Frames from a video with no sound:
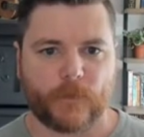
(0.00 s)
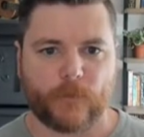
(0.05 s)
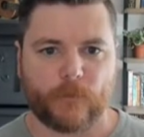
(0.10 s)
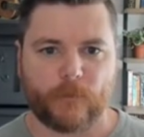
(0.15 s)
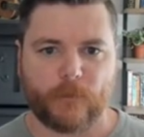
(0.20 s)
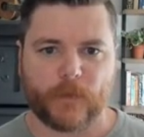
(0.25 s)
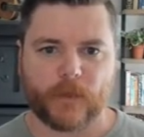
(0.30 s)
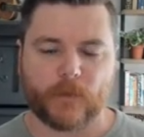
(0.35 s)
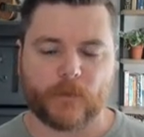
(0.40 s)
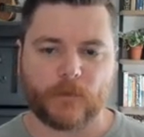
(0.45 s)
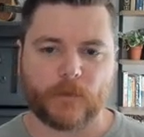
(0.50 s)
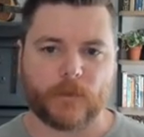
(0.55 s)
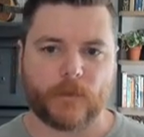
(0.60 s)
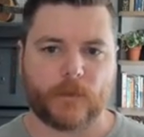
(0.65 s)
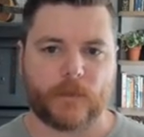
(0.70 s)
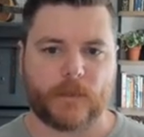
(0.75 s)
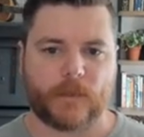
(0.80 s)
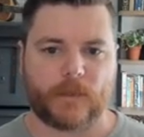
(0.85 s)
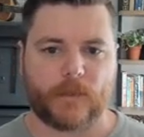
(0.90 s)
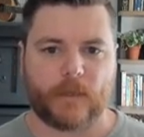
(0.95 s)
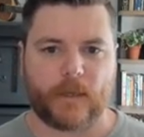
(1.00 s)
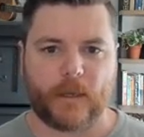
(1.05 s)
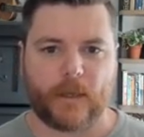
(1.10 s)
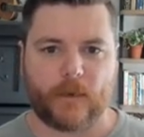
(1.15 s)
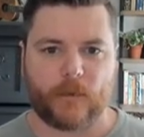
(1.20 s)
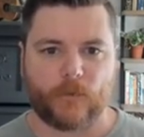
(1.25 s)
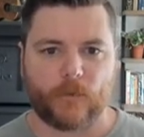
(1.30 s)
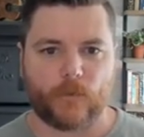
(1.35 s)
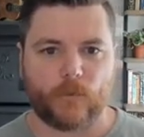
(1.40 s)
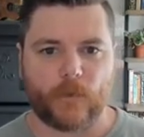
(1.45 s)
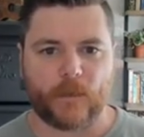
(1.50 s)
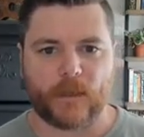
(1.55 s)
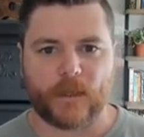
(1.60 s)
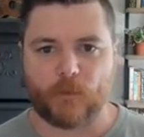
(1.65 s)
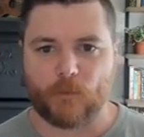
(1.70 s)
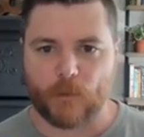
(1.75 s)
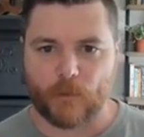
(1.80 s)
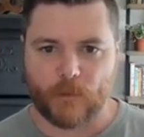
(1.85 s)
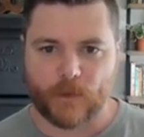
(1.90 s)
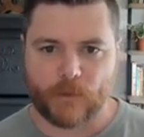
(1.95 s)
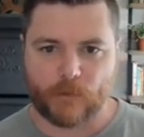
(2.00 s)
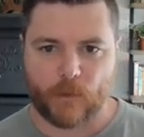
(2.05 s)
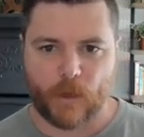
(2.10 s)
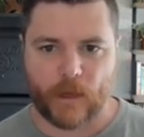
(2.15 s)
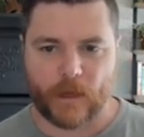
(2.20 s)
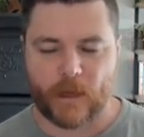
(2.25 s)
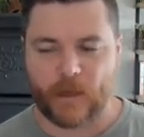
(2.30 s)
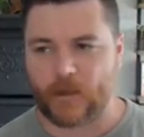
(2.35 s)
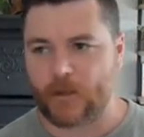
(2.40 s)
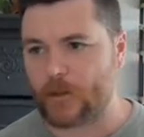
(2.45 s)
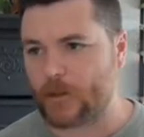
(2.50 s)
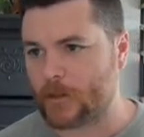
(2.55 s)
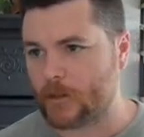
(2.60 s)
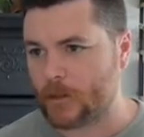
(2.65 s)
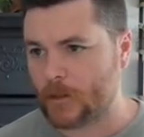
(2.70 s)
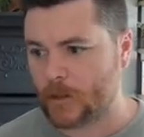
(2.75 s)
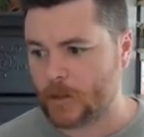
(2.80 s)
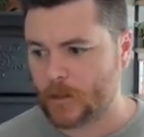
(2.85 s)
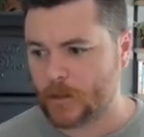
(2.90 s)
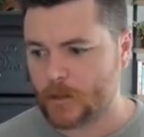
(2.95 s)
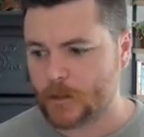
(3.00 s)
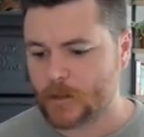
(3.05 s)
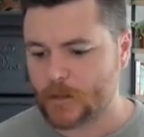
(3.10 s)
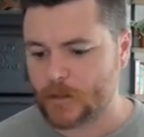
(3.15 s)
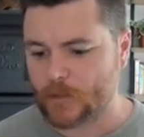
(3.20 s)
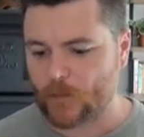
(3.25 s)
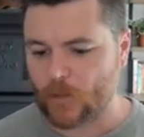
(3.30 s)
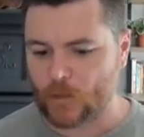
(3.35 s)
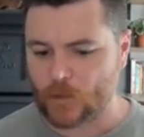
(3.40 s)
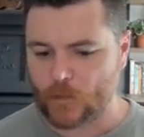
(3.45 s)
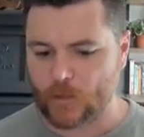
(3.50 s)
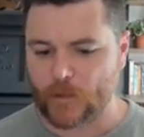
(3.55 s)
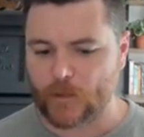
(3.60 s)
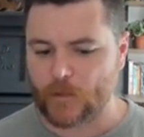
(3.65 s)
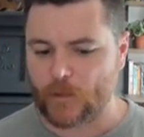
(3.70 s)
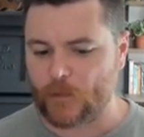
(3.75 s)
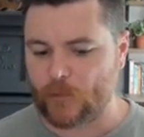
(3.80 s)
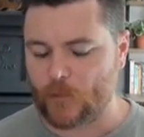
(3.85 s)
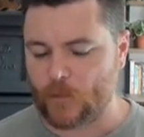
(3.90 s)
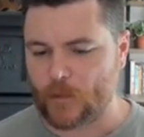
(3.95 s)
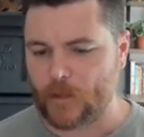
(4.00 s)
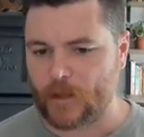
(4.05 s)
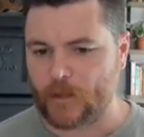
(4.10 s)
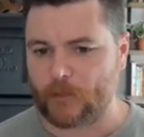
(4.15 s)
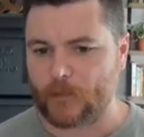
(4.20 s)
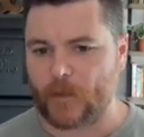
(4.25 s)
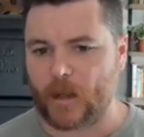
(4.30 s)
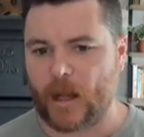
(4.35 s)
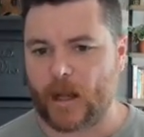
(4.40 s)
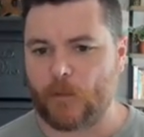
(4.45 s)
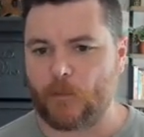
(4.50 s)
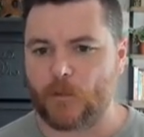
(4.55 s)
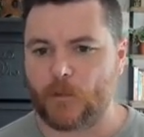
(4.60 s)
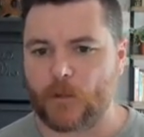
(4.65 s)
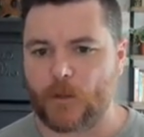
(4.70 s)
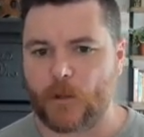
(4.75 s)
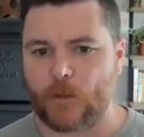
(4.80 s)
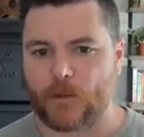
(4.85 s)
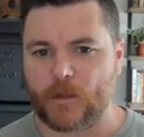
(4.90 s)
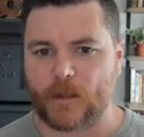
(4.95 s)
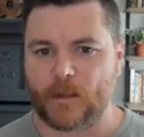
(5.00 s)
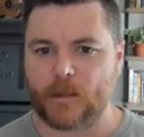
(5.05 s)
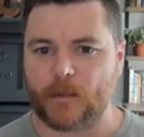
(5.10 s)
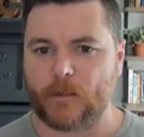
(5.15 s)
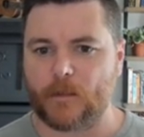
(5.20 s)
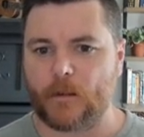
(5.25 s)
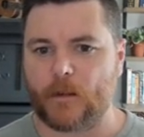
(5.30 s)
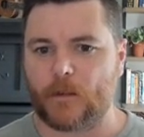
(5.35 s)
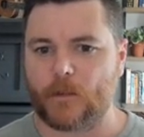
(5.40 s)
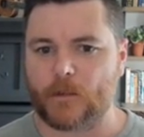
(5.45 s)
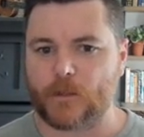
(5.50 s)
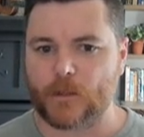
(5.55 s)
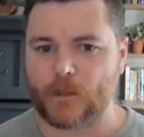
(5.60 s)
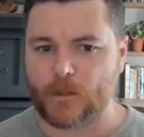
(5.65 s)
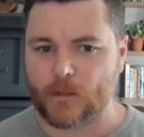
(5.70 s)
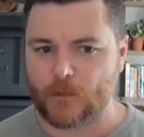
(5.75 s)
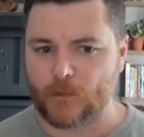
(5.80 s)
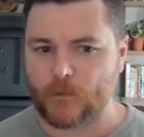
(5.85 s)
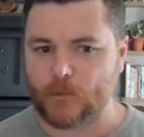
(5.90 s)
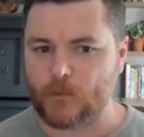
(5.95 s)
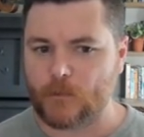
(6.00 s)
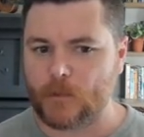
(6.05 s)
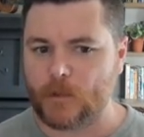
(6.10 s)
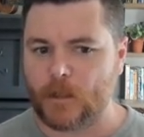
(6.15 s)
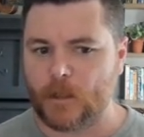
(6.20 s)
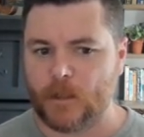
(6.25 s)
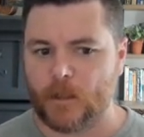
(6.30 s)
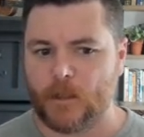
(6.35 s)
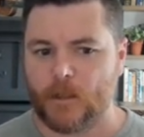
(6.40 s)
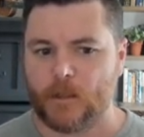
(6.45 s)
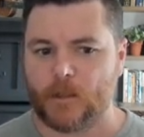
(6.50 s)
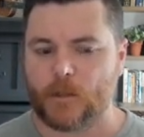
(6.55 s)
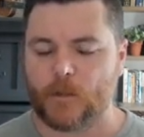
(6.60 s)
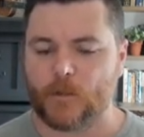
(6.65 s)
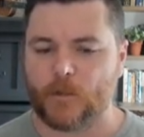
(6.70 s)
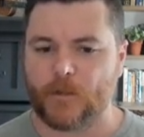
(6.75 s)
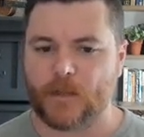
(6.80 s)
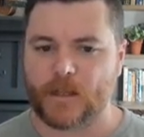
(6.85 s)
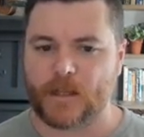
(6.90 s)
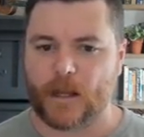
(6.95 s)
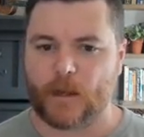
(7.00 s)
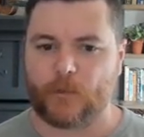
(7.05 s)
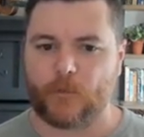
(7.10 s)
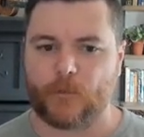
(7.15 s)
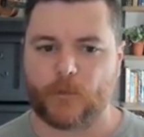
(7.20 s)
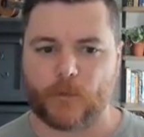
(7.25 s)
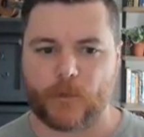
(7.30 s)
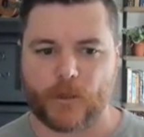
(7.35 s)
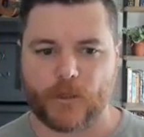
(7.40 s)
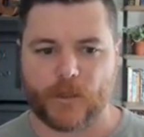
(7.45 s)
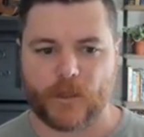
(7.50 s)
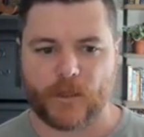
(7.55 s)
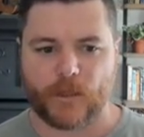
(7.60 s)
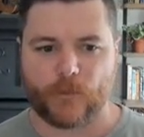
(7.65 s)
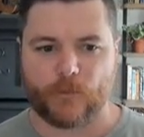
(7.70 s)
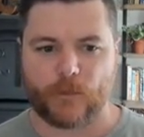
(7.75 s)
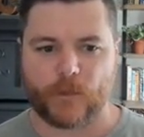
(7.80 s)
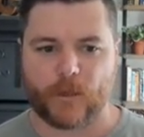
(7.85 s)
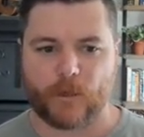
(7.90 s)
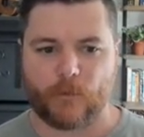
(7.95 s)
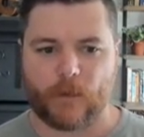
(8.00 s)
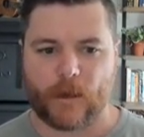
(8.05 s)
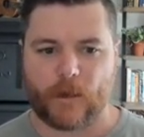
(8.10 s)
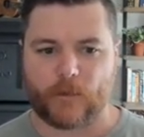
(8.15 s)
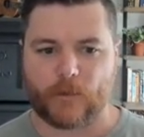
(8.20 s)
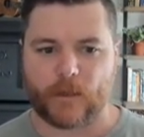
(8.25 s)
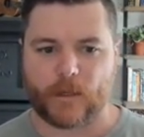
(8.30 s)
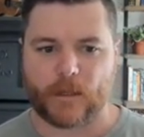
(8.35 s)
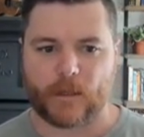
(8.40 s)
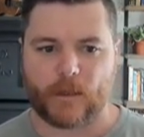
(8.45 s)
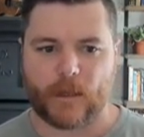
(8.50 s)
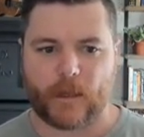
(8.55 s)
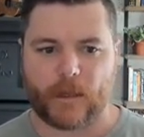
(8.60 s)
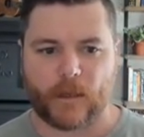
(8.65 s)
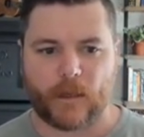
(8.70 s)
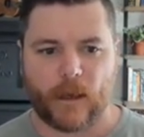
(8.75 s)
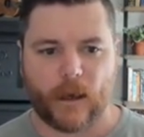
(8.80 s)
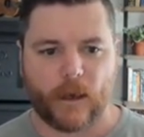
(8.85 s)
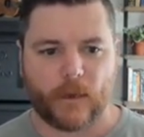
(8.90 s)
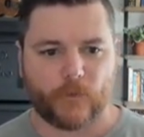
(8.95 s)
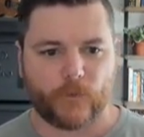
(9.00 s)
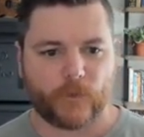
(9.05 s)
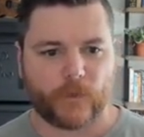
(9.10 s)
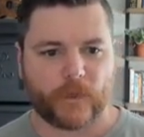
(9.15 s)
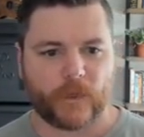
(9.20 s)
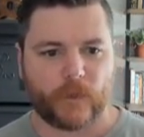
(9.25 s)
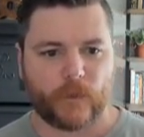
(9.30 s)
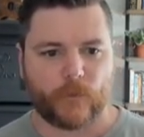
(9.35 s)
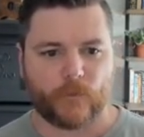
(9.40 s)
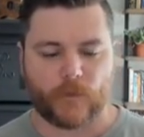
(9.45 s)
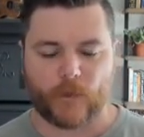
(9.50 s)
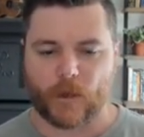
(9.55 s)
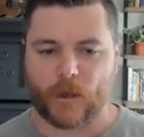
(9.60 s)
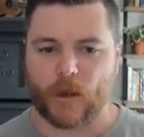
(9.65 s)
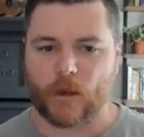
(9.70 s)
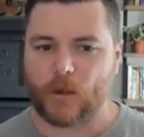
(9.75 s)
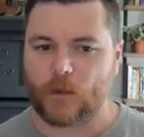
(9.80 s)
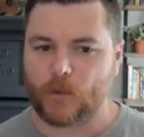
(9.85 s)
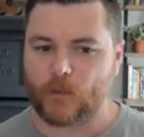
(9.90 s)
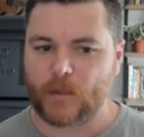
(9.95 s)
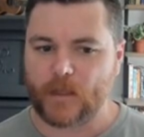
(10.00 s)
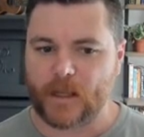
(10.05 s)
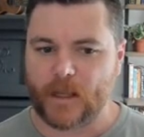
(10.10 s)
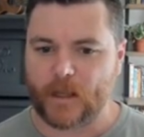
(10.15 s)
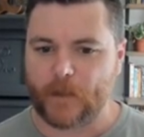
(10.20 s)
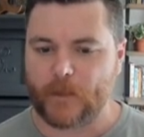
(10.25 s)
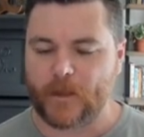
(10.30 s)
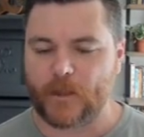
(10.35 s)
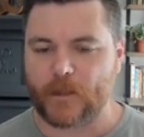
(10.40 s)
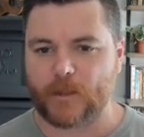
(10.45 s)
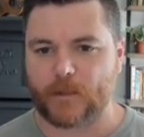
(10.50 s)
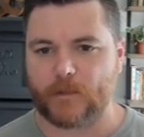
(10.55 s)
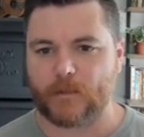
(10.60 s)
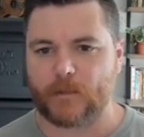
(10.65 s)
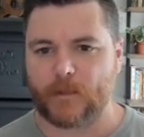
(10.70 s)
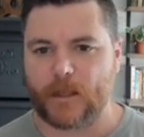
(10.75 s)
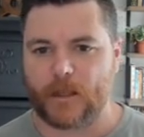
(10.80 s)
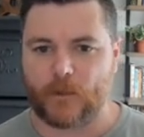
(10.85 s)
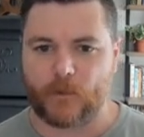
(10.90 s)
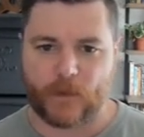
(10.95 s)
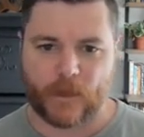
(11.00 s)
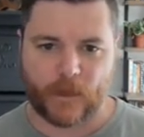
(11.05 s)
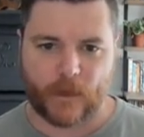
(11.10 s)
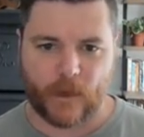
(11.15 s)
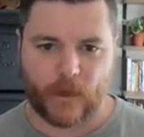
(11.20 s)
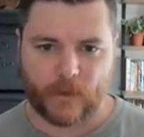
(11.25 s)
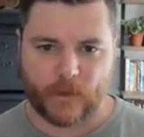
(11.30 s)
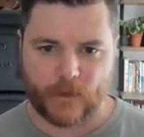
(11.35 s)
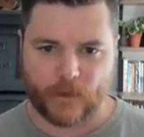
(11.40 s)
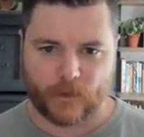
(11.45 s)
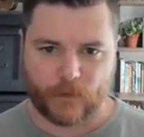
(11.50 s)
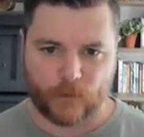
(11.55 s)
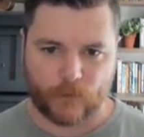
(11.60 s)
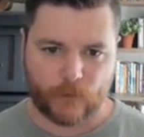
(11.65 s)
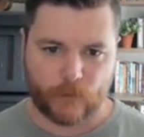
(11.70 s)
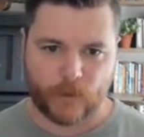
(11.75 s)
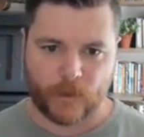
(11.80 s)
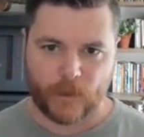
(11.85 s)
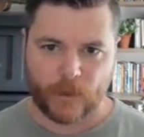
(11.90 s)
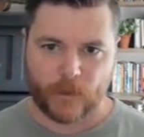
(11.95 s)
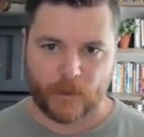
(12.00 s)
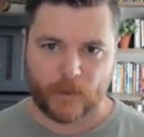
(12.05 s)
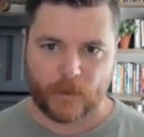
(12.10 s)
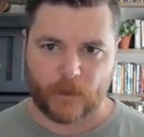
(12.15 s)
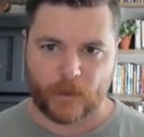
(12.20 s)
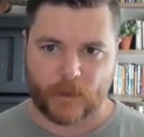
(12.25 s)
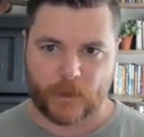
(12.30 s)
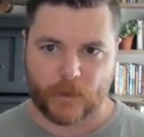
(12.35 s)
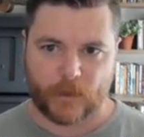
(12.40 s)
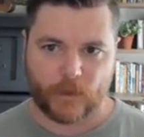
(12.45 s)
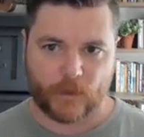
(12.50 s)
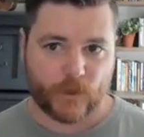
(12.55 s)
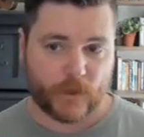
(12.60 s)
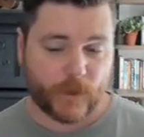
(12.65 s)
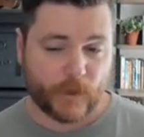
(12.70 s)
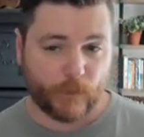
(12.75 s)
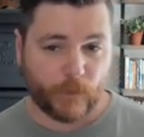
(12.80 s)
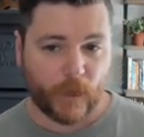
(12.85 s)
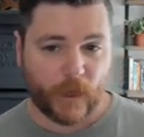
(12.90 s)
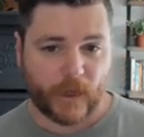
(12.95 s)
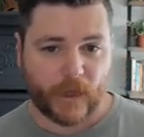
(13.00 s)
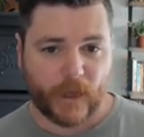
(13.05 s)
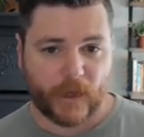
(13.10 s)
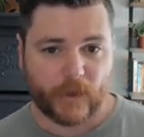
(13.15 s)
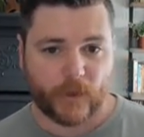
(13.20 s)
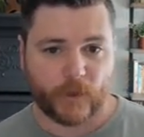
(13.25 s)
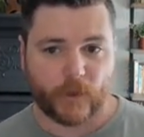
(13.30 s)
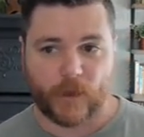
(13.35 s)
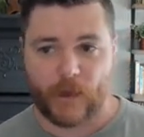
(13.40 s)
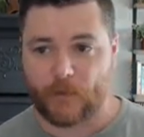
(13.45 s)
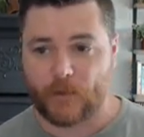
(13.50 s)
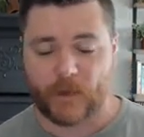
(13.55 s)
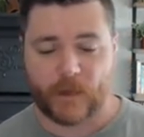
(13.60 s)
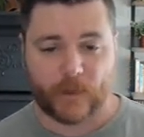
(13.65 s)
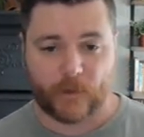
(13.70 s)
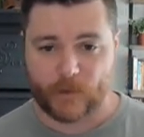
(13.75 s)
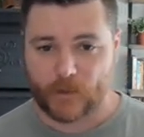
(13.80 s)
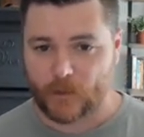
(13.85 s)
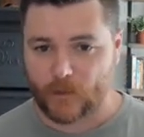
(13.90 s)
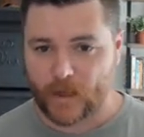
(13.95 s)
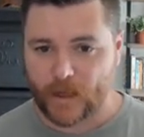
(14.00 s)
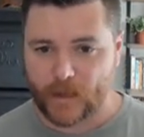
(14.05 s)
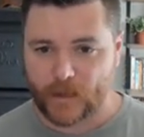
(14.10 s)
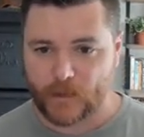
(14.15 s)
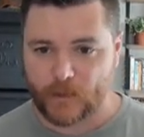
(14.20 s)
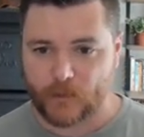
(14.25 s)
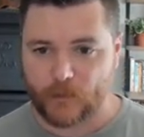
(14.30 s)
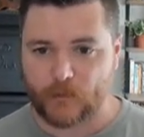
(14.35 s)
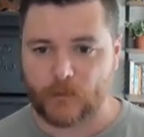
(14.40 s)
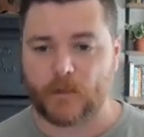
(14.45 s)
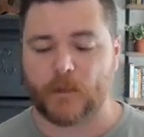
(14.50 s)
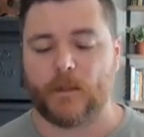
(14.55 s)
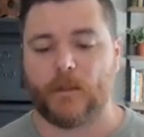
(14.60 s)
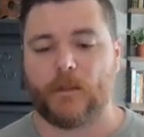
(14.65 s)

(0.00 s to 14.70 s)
to build this layout with the WordPress block editor default 2024 theme. I will note that there are two sort of design flourishes really around the hovering over the card with the animation that you cannot do in just the block editor. Everything else you can do.